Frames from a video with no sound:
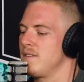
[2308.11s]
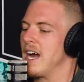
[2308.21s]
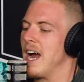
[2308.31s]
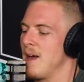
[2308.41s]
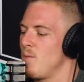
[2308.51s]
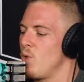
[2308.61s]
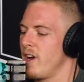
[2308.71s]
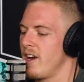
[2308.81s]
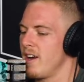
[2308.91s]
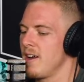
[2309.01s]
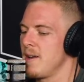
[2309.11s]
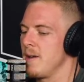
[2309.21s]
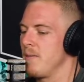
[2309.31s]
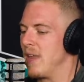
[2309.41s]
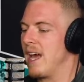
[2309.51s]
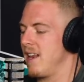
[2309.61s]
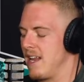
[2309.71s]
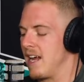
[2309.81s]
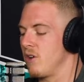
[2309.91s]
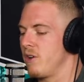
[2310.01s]
time where, and,
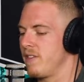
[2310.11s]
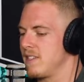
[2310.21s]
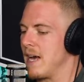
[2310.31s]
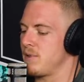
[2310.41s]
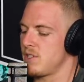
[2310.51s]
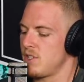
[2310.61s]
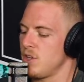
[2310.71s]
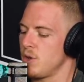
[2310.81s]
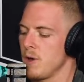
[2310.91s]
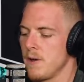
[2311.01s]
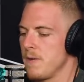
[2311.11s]
and I don't know if this happens to you,